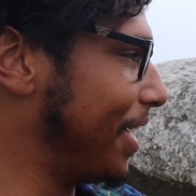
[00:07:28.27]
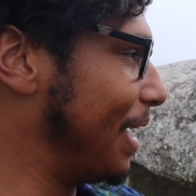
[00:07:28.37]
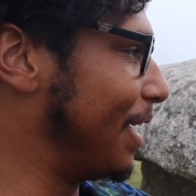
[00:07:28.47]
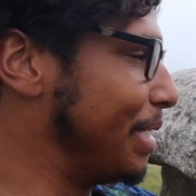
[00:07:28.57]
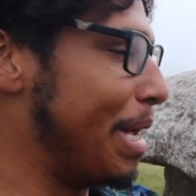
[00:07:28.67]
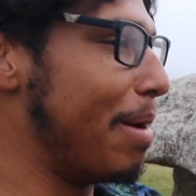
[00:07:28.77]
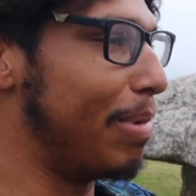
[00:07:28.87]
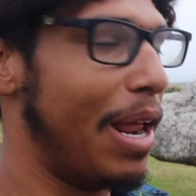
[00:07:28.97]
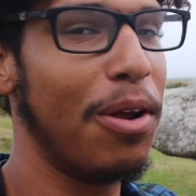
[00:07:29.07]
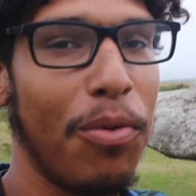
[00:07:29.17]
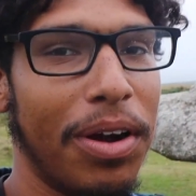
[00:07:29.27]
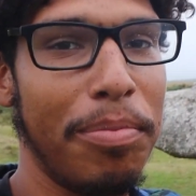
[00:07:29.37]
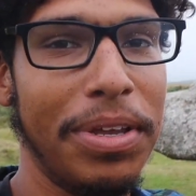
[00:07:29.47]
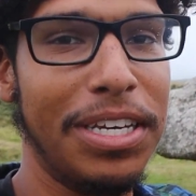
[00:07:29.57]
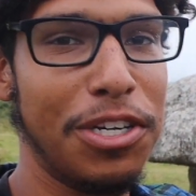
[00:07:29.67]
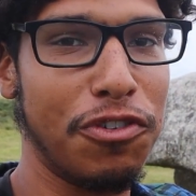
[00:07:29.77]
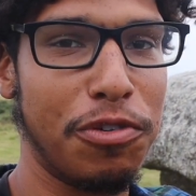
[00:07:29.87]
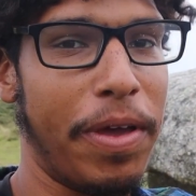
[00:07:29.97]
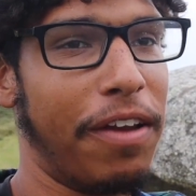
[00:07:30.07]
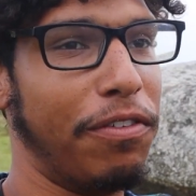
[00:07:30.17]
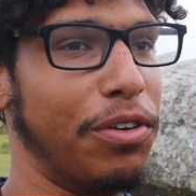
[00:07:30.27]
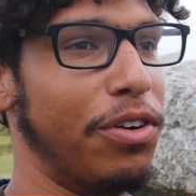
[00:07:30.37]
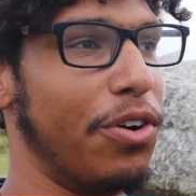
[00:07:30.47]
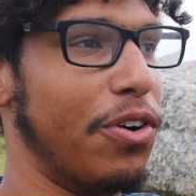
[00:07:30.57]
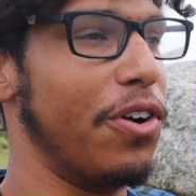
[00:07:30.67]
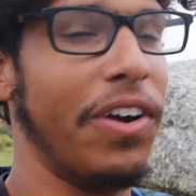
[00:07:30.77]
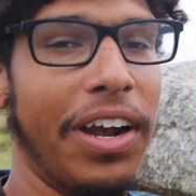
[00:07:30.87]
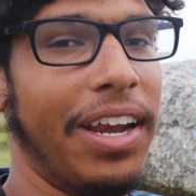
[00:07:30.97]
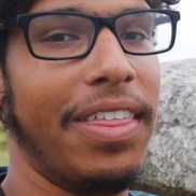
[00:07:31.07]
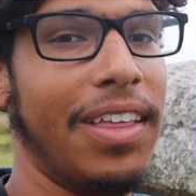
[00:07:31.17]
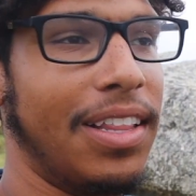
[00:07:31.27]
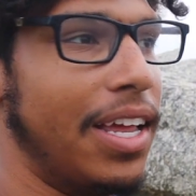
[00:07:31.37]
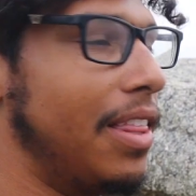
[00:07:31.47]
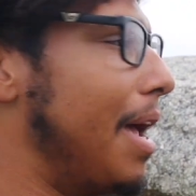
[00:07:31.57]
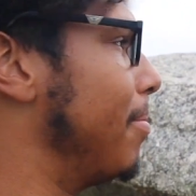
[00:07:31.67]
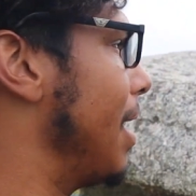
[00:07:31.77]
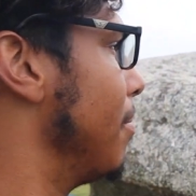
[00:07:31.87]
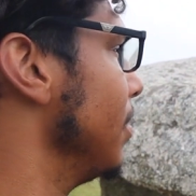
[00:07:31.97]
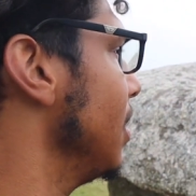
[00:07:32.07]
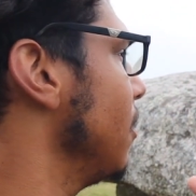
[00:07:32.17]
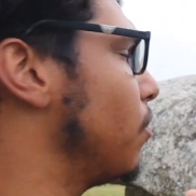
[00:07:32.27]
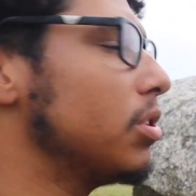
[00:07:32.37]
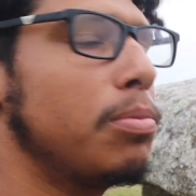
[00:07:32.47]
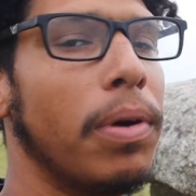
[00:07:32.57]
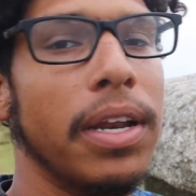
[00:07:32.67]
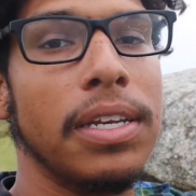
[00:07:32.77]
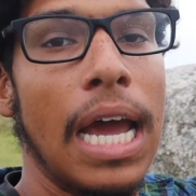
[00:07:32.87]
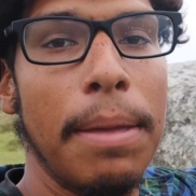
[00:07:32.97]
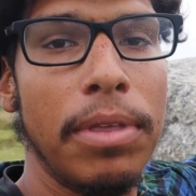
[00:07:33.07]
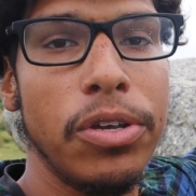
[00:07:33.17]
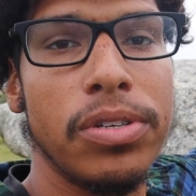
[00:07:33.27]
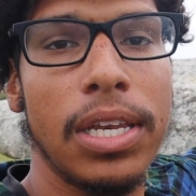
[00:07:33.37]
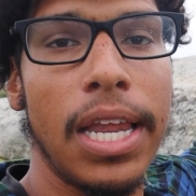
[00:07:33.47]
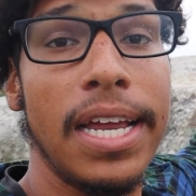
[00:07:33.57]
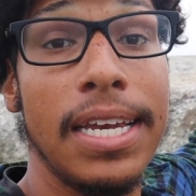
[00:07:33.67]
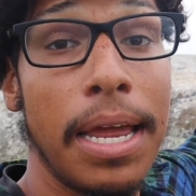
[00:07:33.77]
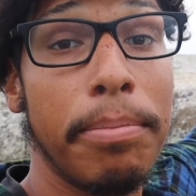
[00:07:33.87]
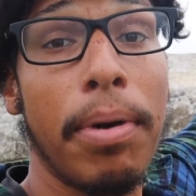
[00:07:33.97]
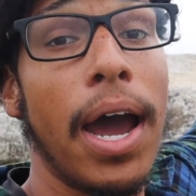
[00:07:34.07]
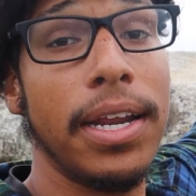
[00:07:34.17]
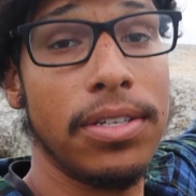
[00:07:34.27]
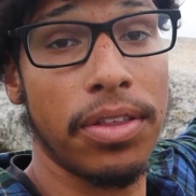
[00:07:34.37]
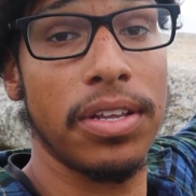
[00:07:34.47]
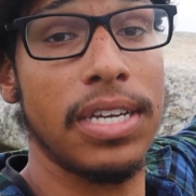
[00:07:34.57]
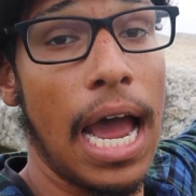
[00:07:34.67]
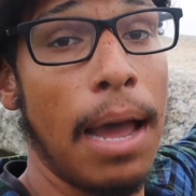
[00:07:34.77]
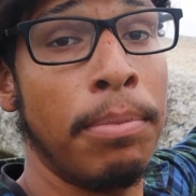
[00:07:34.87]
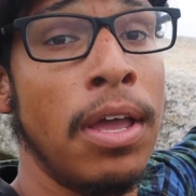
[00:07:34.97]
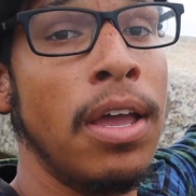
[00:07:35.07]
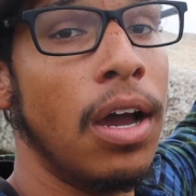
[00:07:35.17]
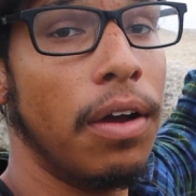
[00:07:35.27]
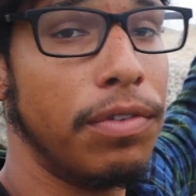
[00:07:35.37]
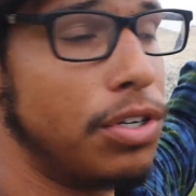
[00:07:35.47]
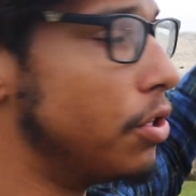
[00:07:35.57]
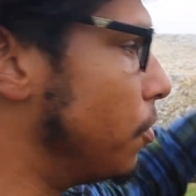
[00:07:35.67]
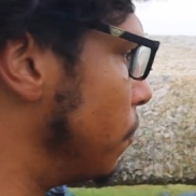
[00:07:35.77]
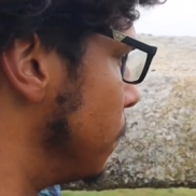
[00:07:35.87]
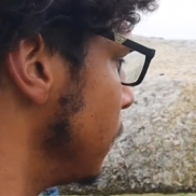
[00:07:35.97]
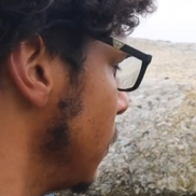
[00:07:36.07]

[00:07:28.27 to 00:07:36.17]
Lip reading: to get on top, but I don't want to be disrespectful or anything like that. But I believe once upon a time they used to lay dead bodies on the top of the tomb.